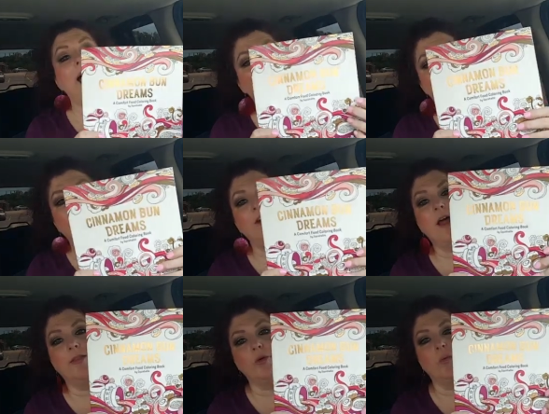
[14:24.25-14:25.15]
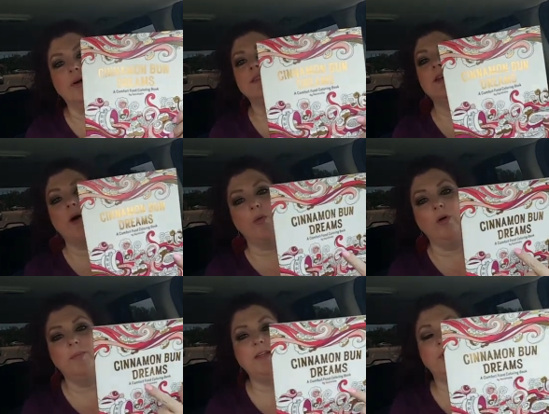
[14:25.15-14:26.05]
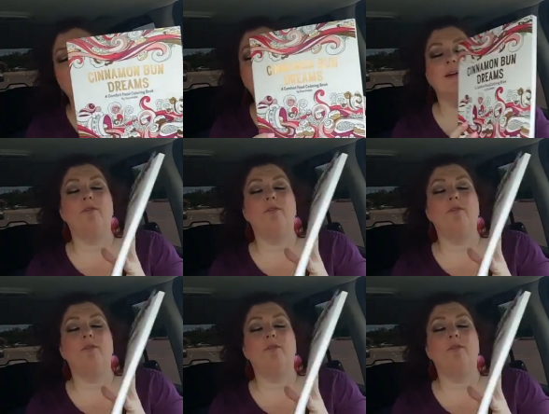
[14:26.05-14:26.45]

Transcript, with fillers: I found another one, so I will be doing a